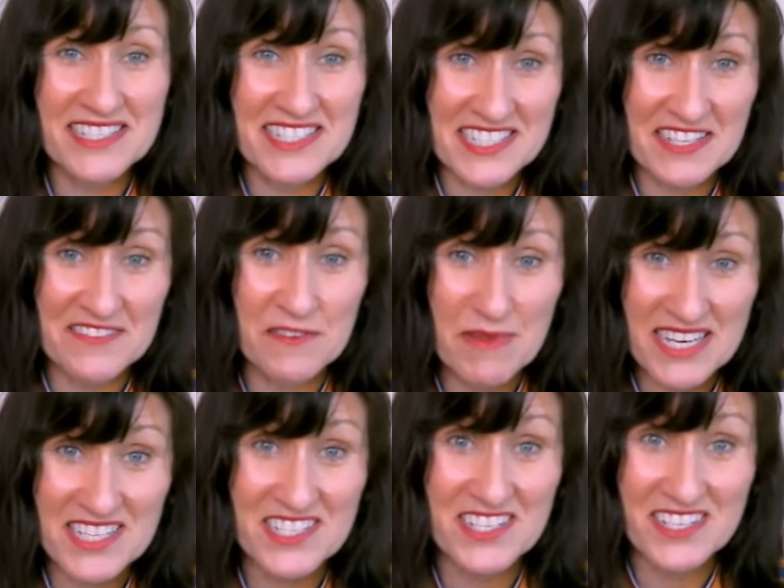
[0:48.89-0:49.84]

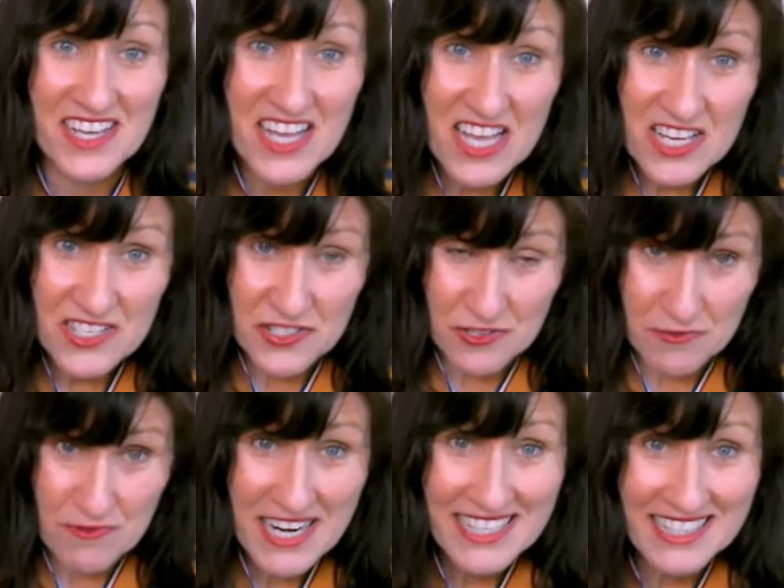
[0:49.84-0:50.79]
disinformation
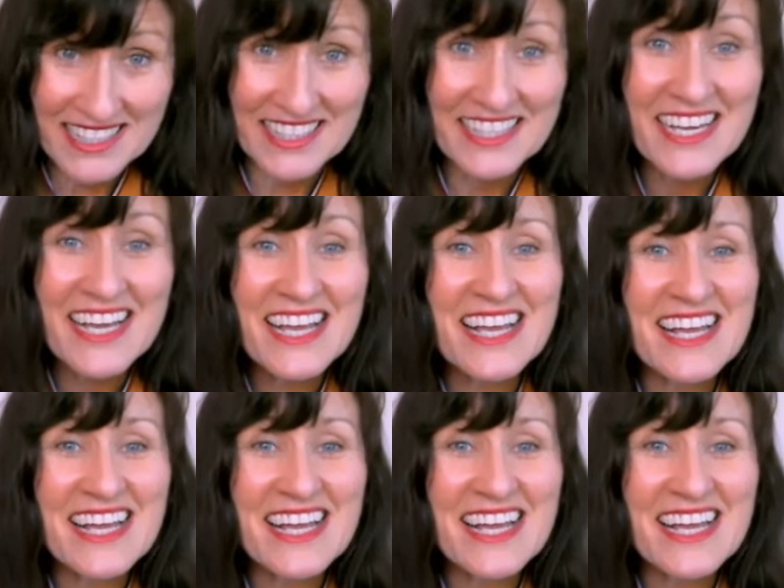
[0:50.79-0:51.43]
directly,